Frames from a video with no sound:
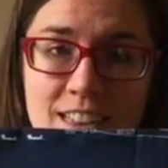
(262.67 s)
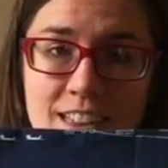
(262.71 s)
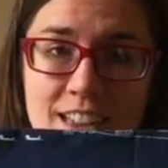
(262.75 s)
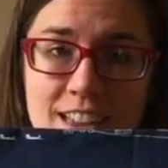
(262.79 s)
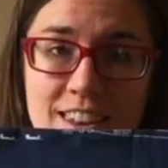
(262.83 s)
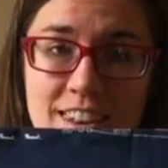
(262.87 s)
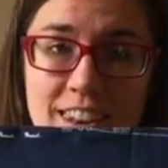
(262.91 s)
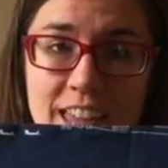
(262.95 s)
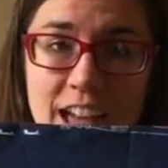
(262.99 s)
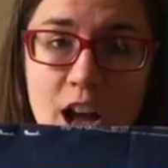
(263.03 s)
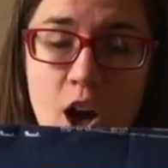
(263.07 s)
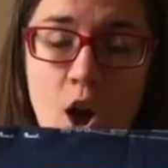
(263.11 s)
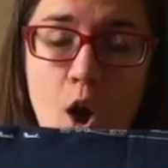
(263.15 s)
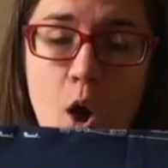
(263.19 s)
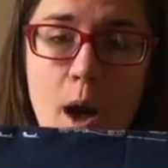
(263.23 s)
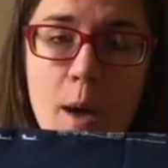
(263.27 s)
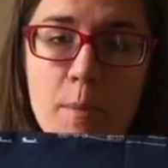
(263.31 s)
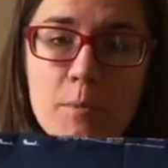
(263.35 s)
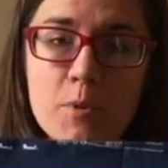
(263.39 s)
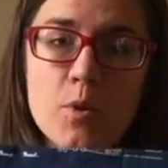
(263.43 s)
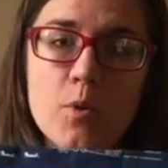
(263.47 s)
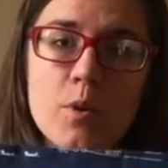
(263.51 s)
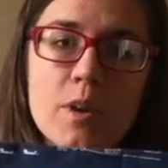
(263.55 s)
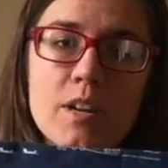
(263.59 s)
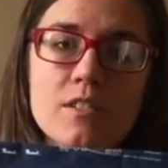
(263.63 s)
And now
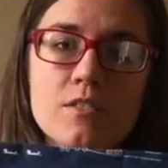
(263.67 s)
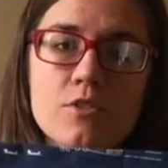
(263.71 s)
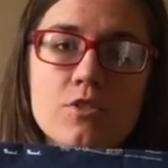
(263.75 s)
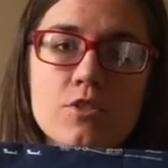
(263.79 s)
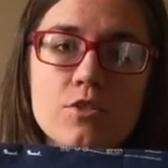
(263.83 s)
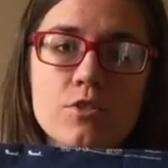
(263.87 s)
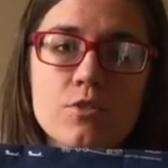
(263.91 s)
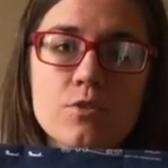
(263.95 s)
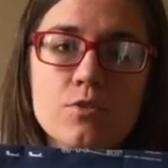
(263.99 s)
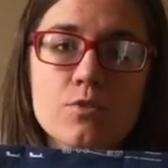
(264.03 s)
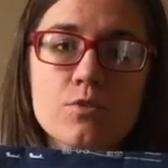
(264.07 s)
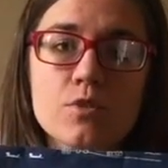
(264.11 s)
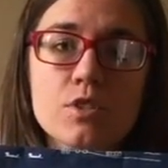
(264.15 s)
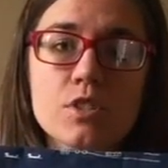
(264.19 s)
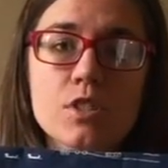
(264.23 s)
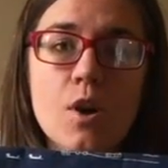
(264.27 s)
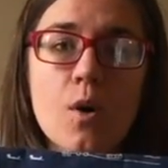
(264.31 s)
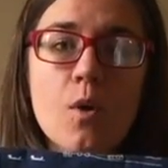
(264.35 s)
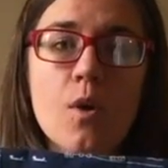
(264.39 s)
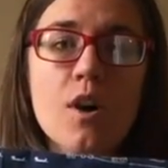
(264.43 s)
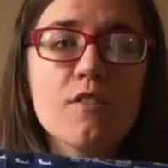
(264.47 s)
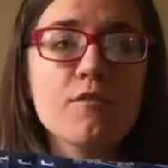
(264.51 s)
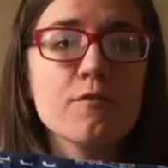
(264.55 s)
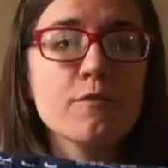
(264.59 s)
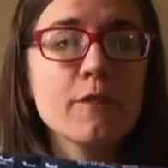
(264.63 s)
I'm going to
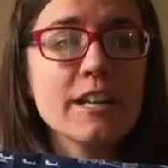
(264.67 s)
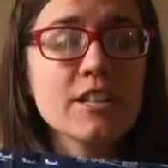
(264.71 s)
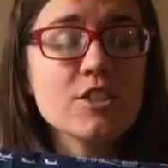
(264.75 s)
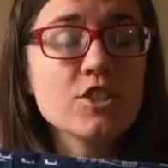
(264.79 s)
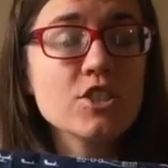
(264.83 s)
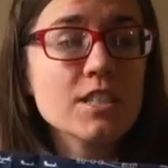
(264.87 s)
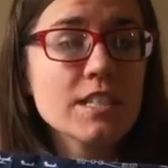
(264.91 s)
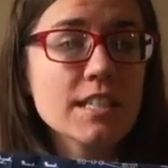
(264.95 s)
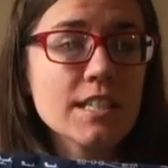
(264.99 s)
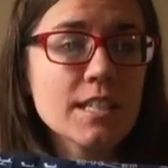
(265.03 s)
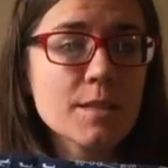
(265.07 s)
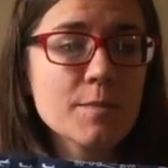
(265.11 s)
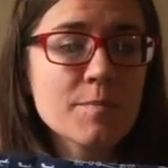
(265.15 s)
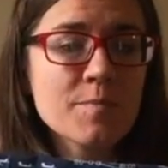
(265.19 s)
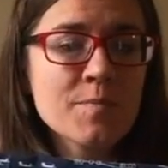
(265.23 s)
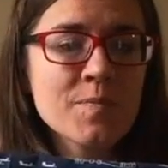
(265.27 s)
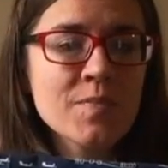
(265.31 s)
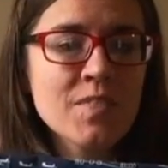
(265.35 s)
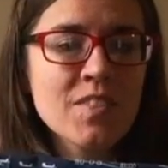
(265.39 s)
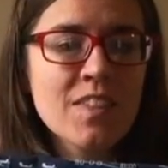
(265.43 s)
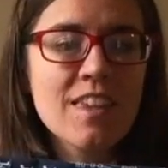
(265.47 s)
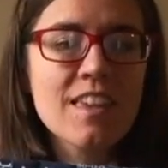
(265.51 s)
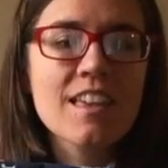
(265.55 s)
sew a French seam.